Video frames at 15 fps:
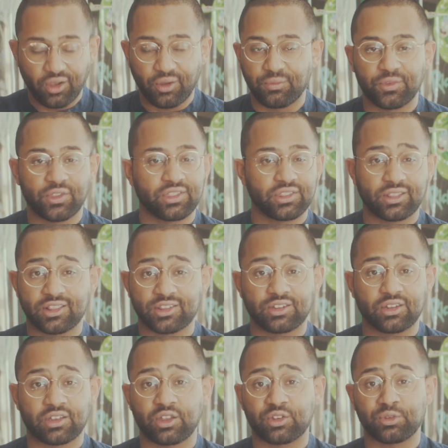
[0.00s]
the thing that
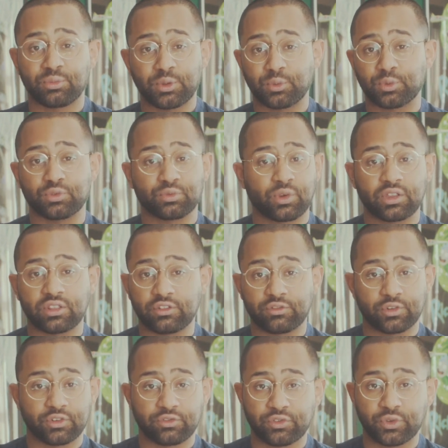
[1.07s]
stuck out to me was right in the
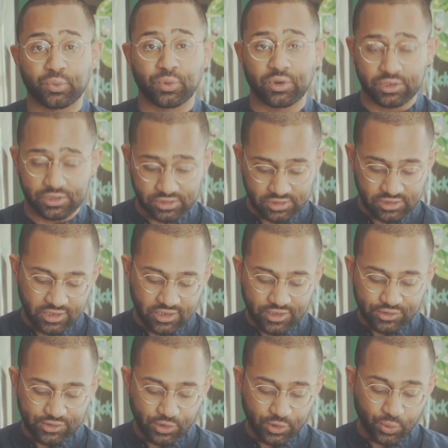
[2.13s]
first few words.
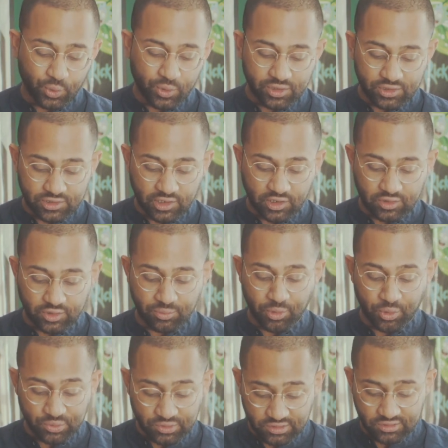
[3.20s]
"The Lord said to
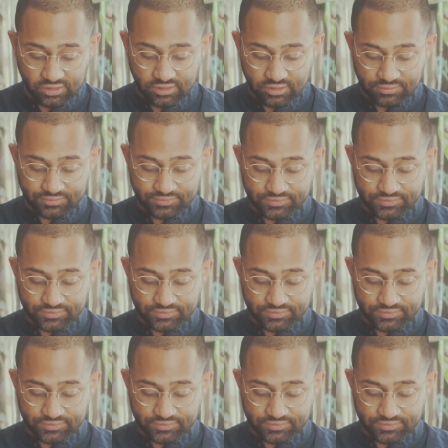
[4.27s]
Moses."